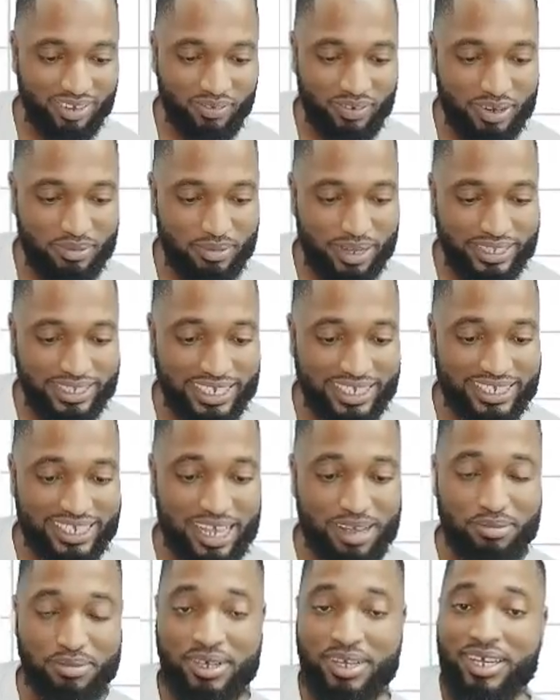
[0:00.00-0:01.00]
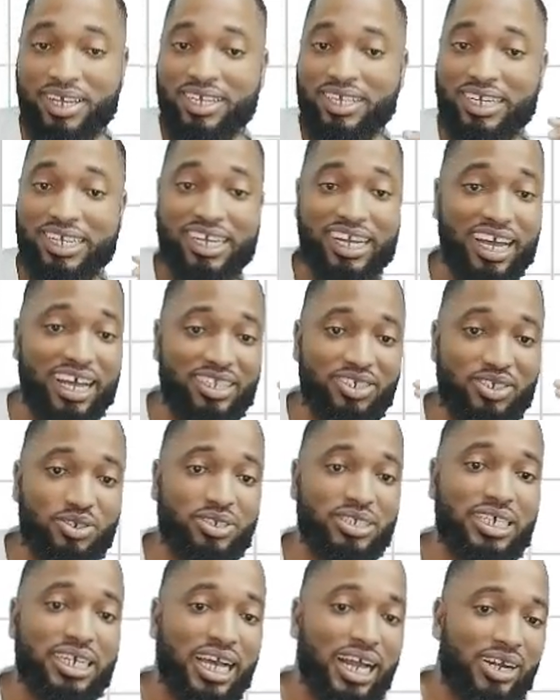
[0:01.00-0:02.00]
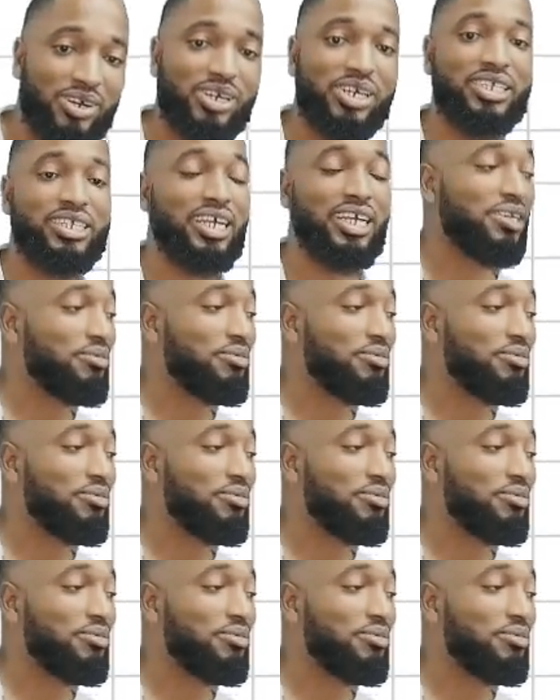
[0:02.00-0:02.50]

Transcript: for the maths exam. You can't use a calculator in the